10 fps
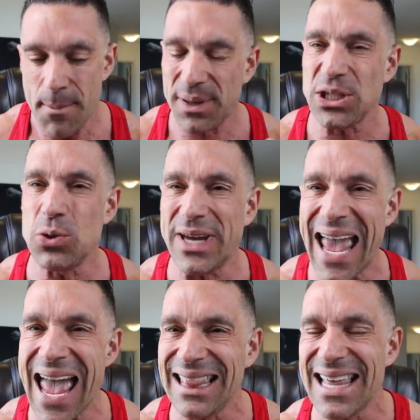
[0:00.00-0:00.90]
But you
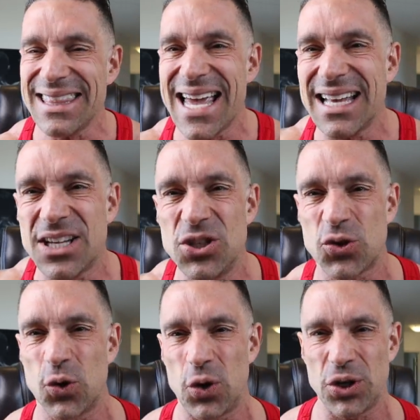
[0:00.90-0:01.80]
can't let that
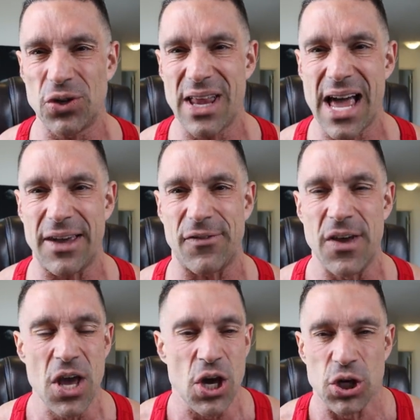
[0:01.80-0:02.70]
control your life.
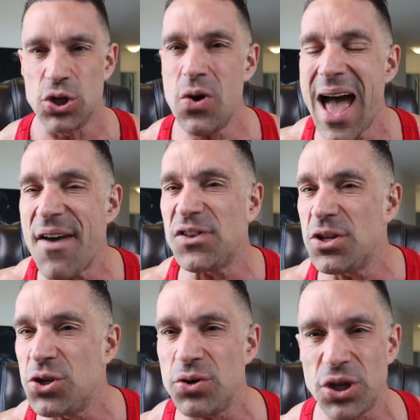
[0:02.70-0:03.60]
You have
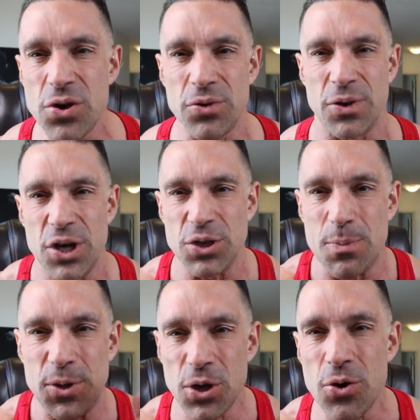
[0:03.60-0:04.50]
to do you.
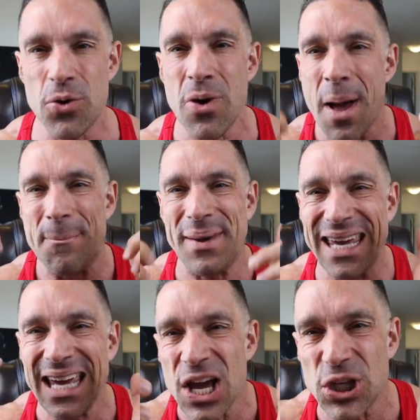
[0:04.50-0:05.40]
You
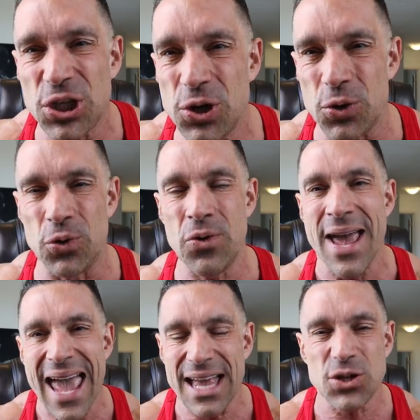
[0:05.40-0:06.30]
be you
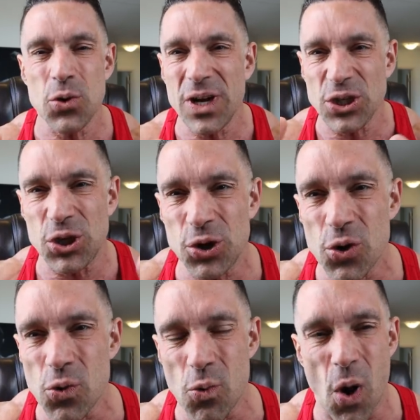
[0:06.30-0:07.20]
and do what
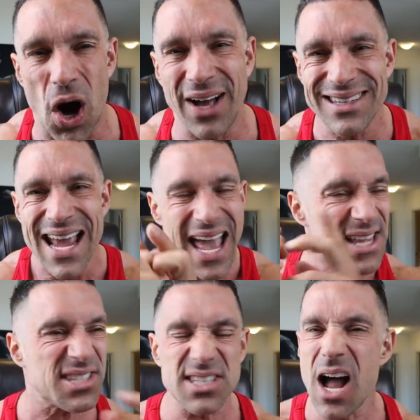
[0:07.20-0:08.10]
you want
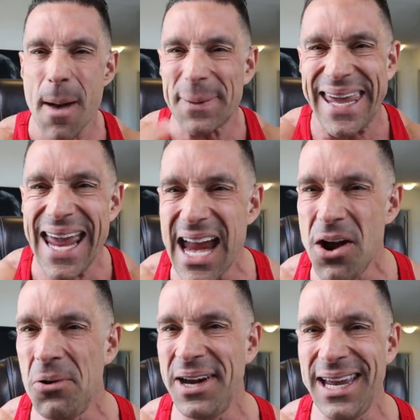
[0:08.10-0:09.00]
and stop
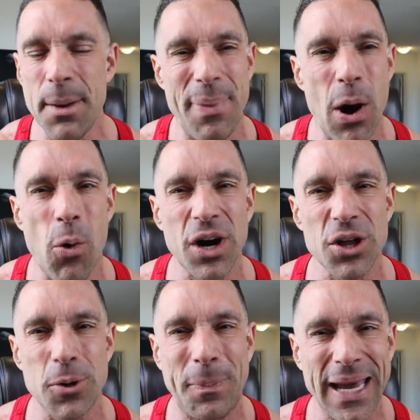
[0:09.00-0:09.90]
caring about what
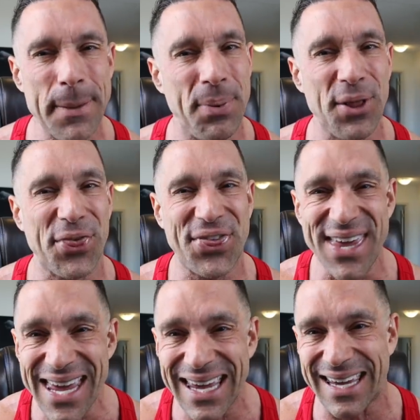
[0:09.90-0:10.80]
other people
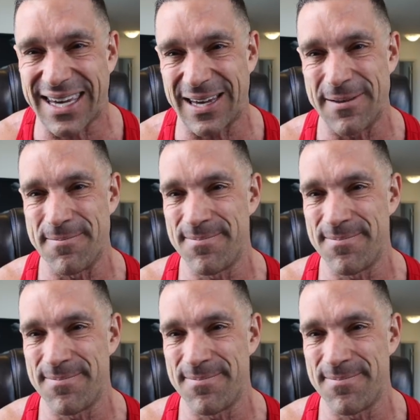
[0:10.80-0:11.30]
think.